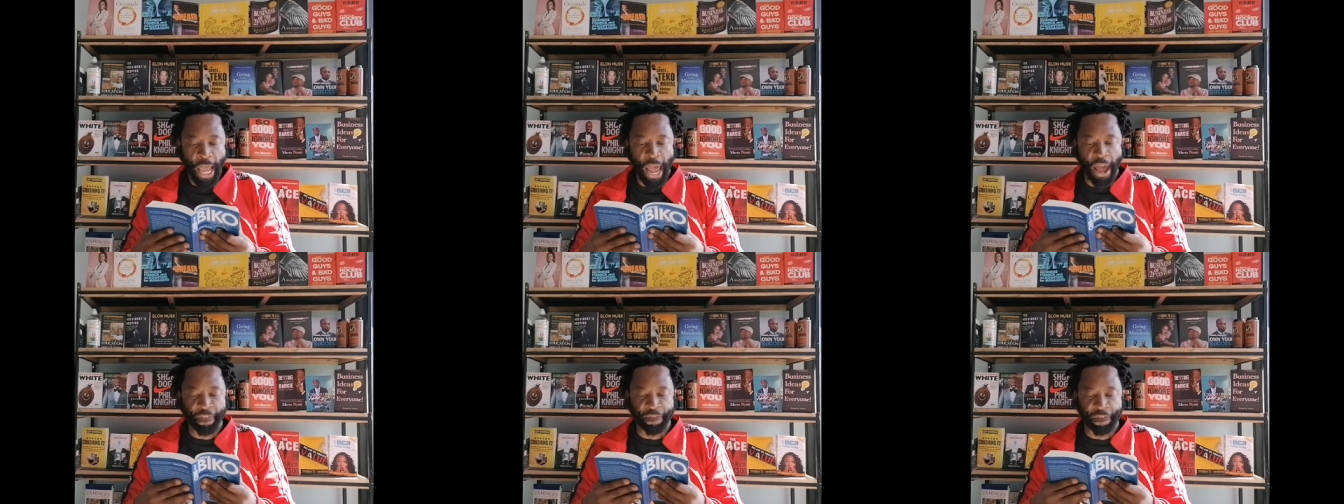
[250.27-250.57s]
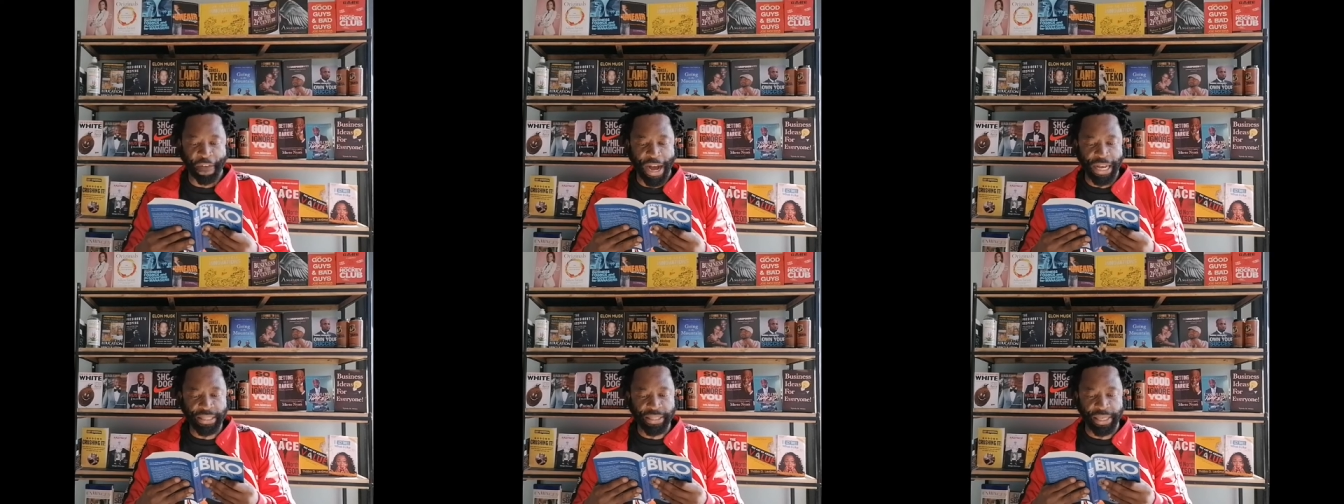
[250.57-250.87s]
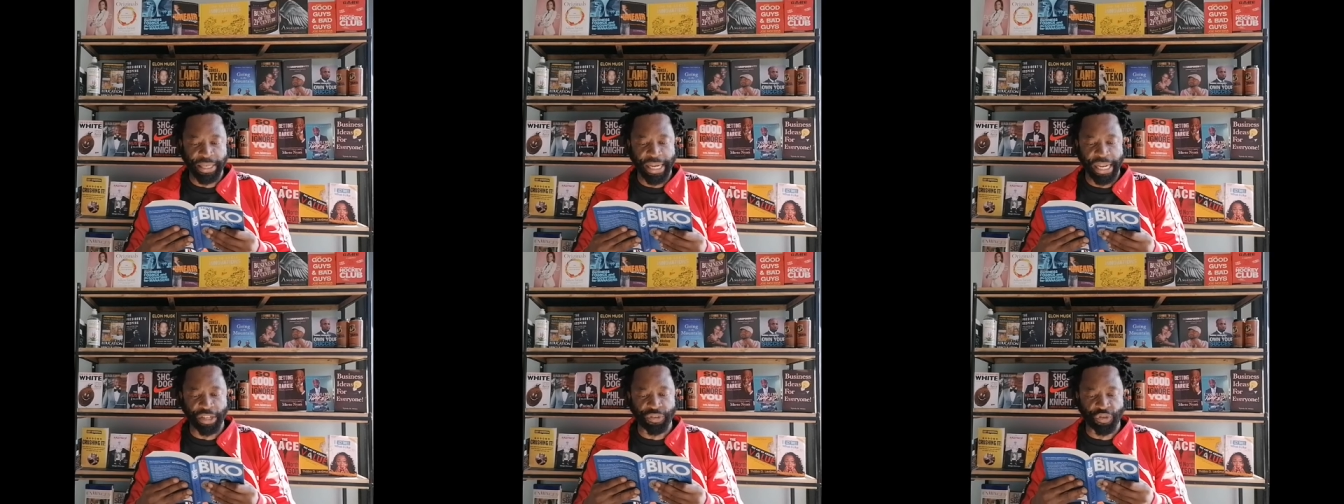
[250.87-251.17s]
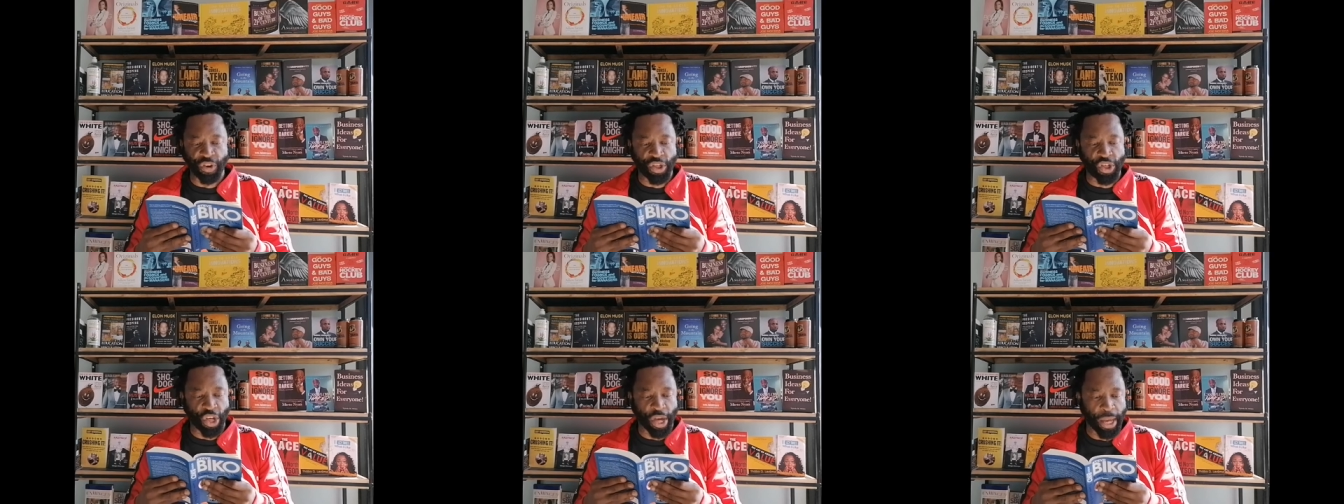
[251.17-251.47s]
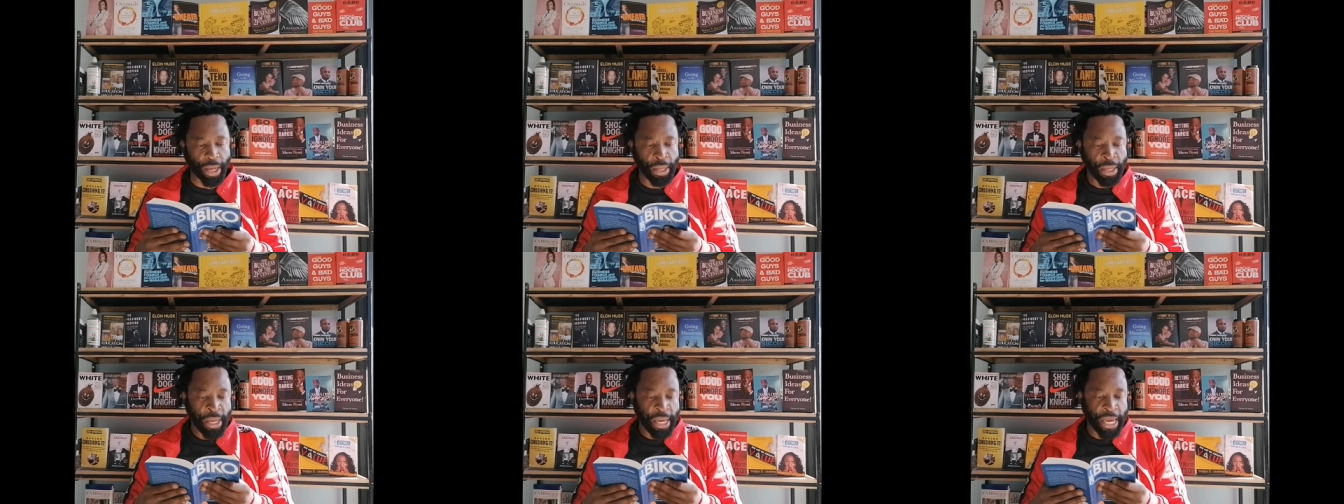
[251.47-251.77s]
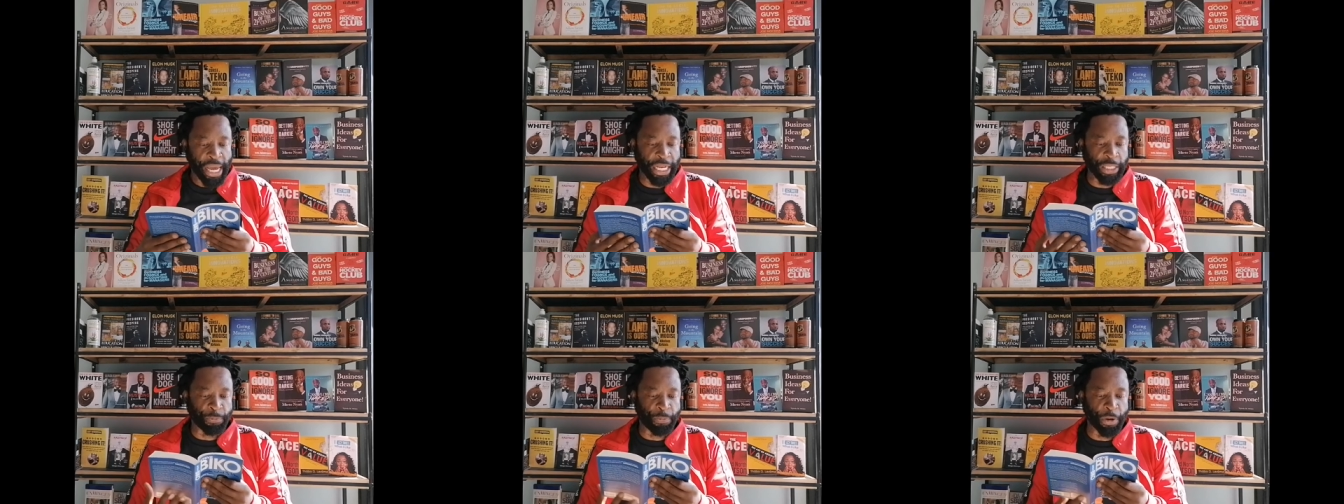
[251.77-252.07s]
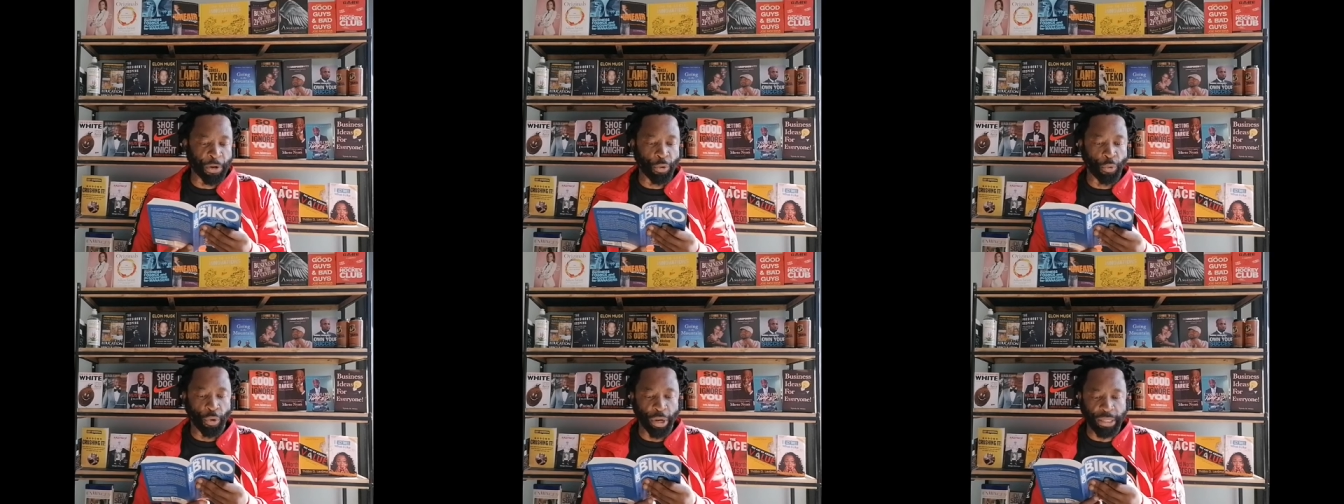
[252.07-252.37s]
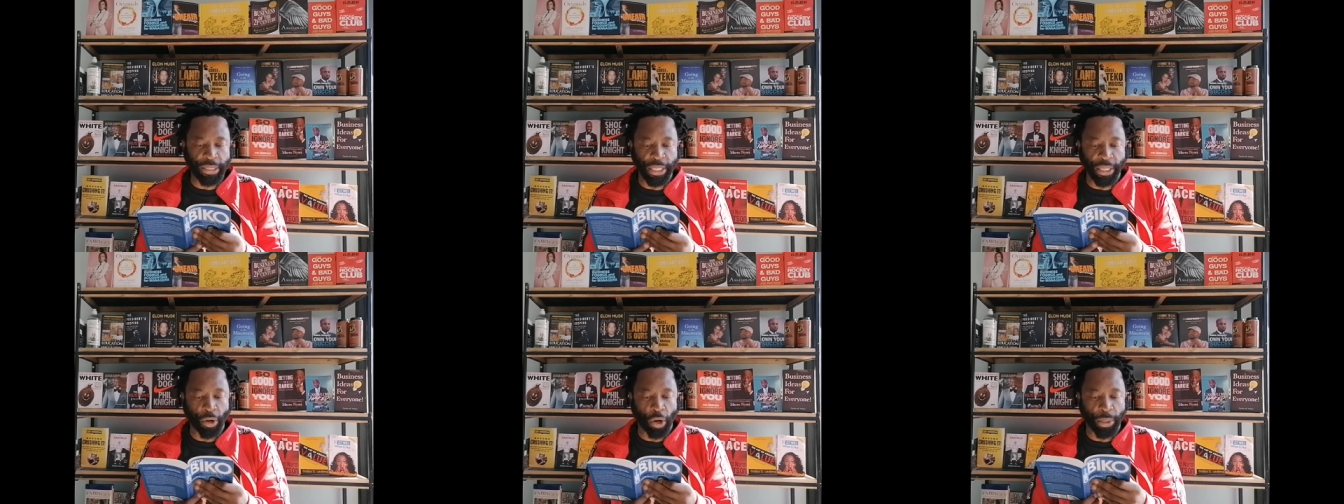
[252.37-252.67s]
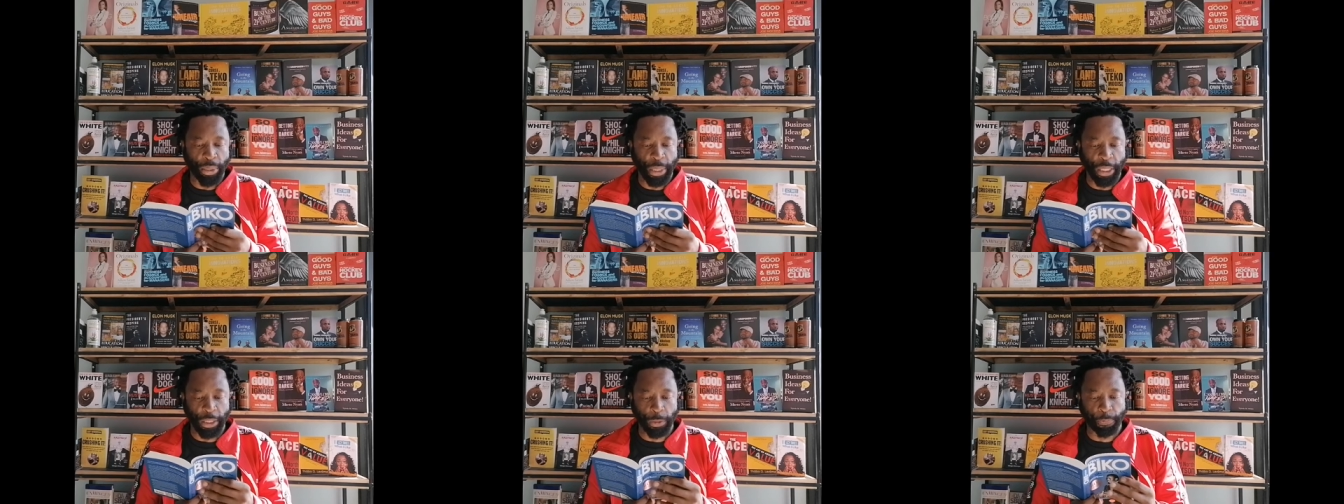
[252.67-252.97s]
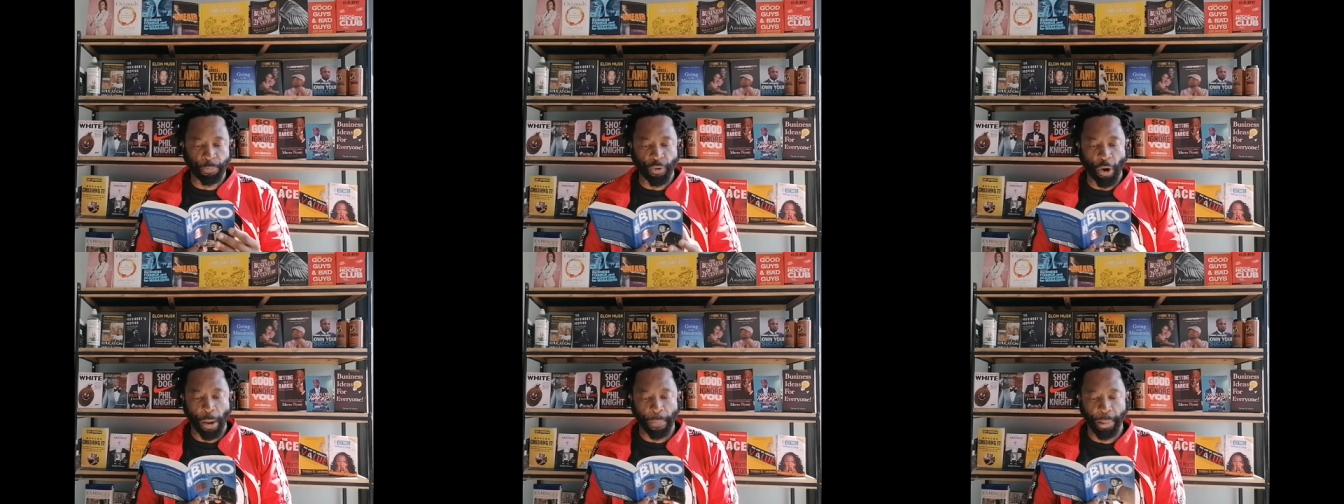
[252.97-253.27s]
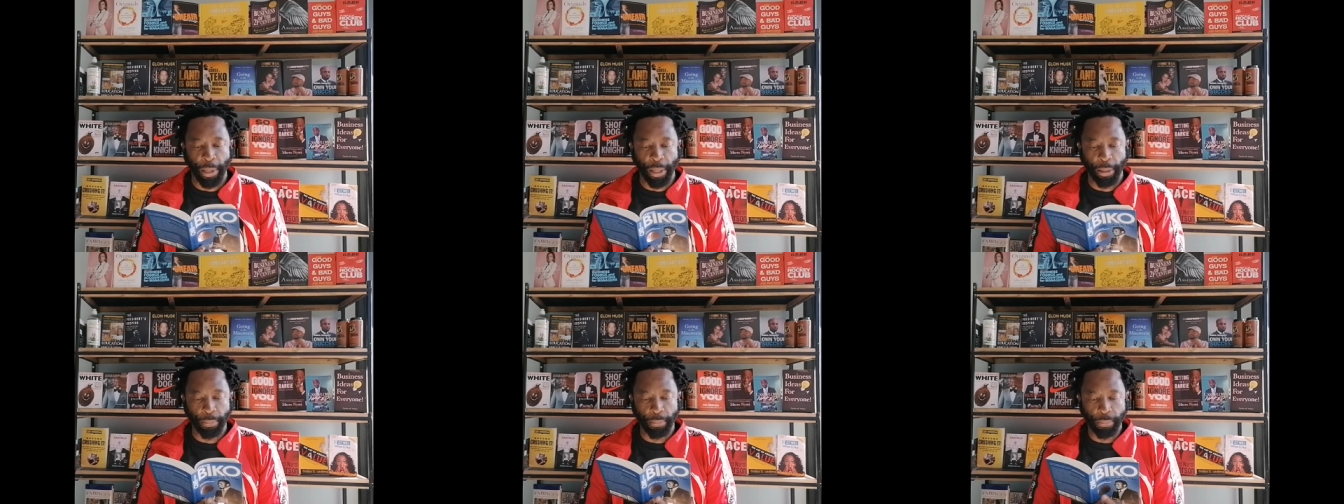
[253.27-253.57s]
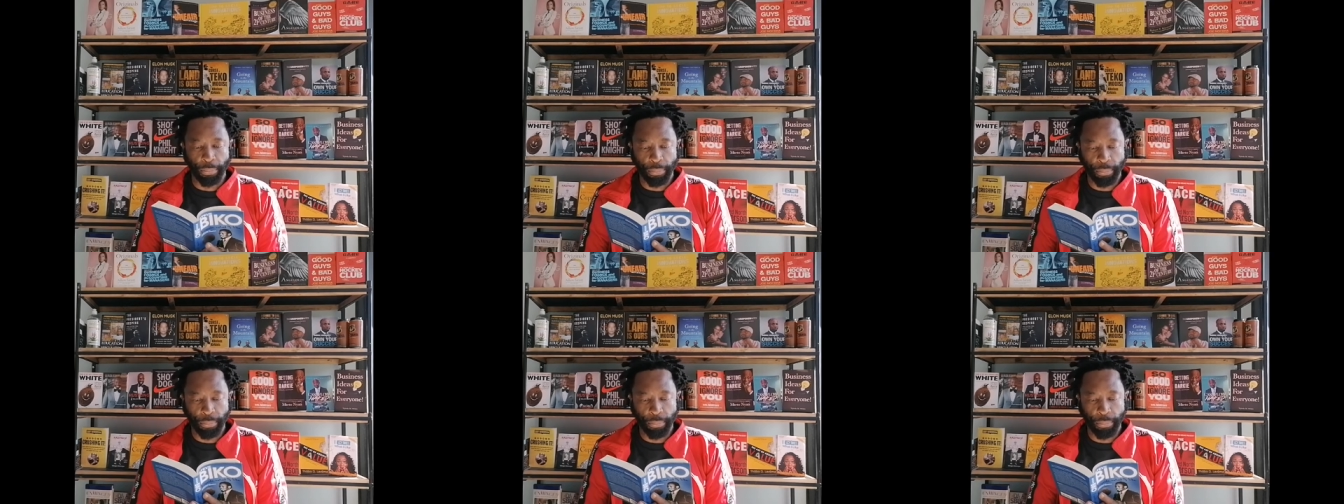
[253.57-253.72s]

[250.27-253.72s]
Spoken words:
A vast literature has been written on this problem.